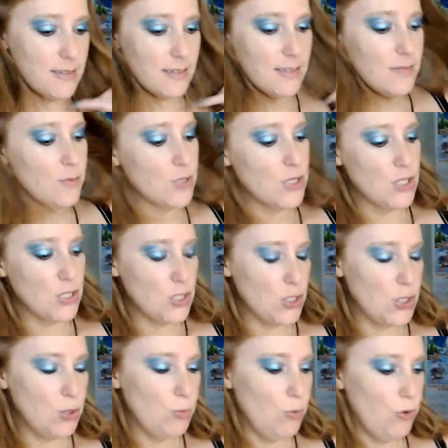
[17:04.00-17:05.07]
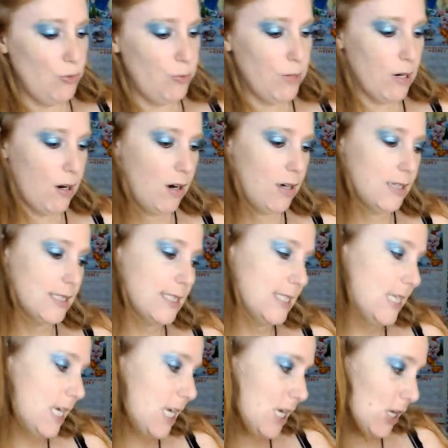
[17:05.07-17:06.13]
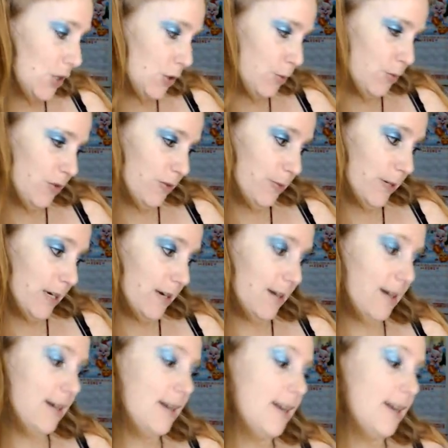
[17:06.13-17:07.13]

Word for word: which is two movement cards and another movement card.